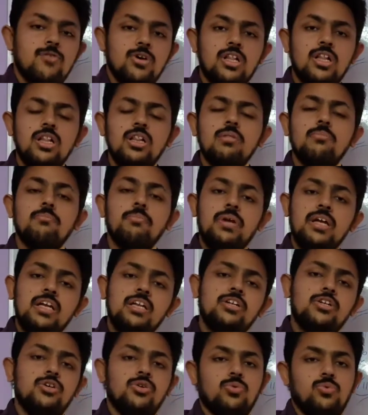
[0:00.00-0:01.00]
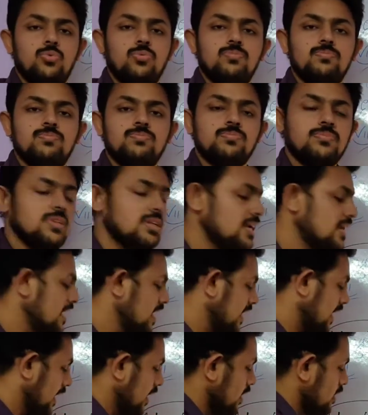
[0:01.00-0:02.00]
will meet you.
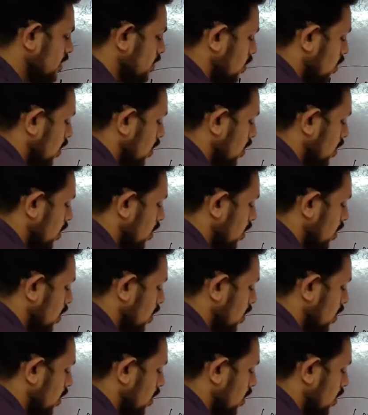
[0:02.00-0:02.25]
Here the